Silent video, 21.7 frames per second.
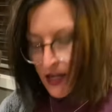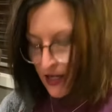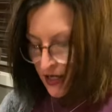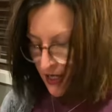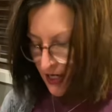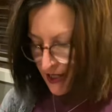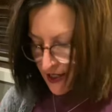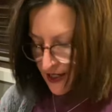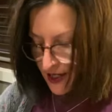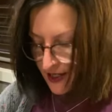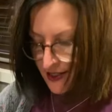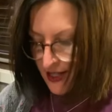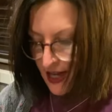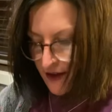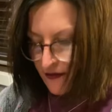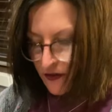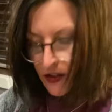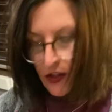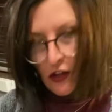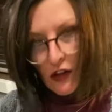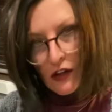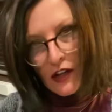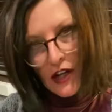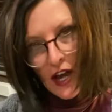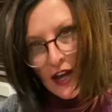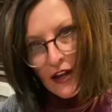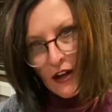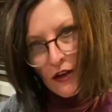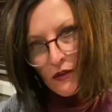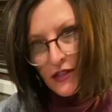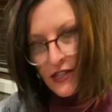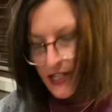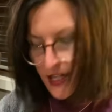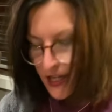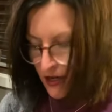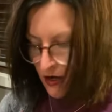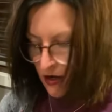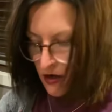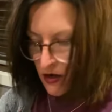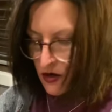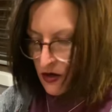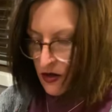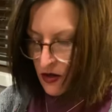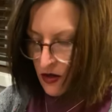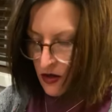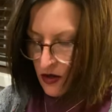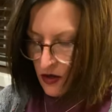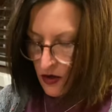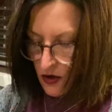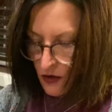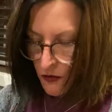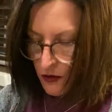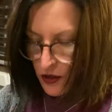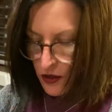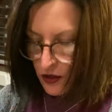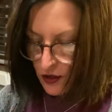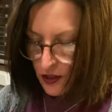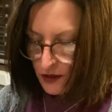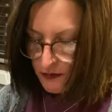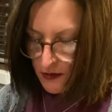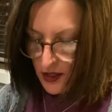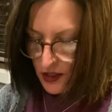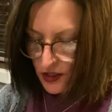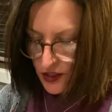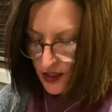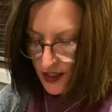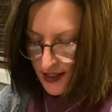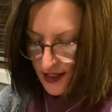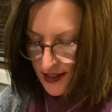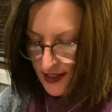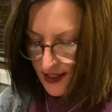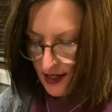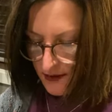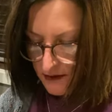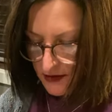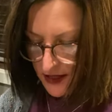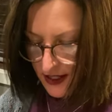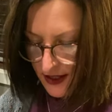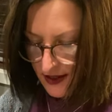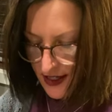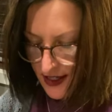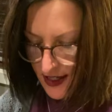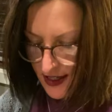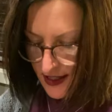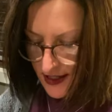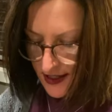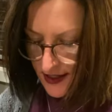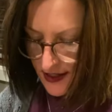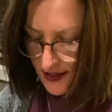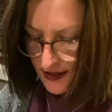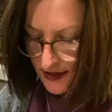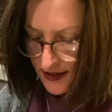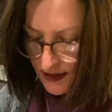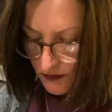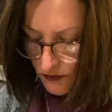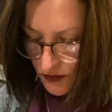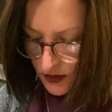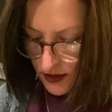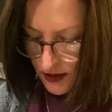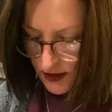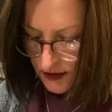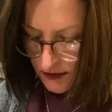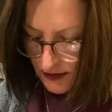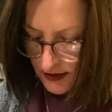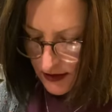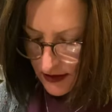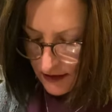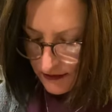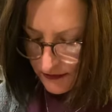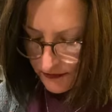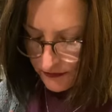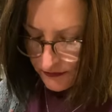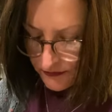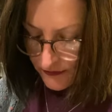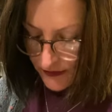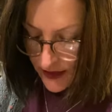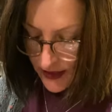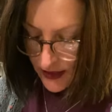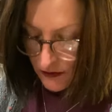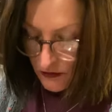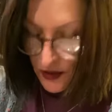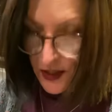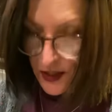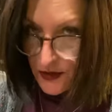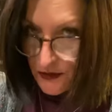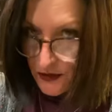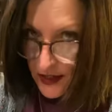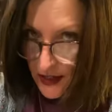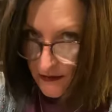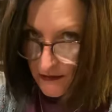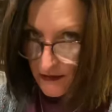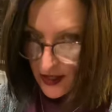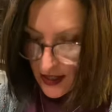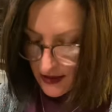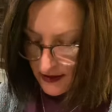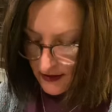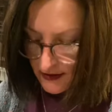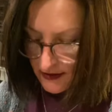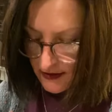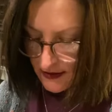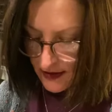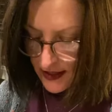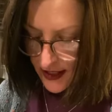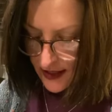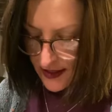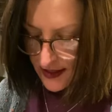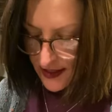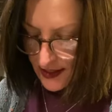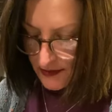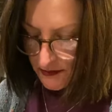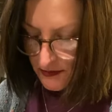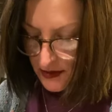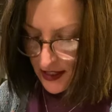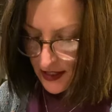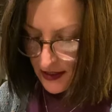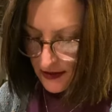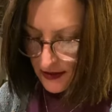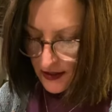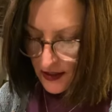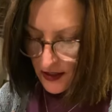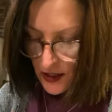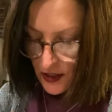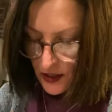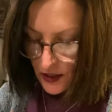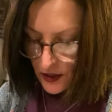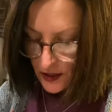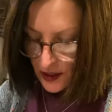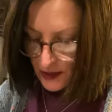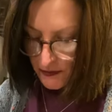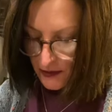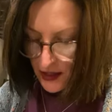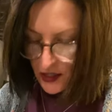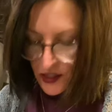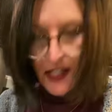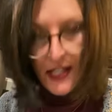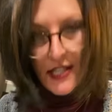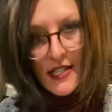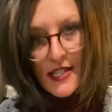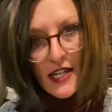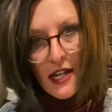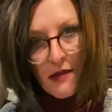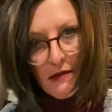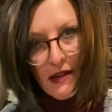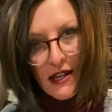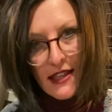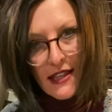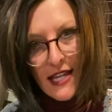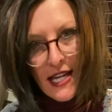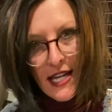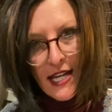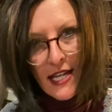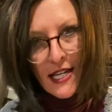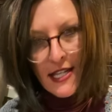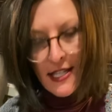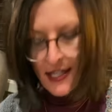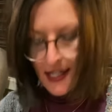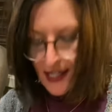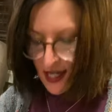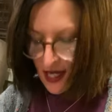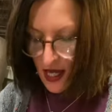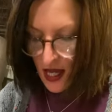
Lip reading: It does have little cutouts here where your sponge can sit up like this. It works well. It works when I'm not like this, but your sponge can sit up like this.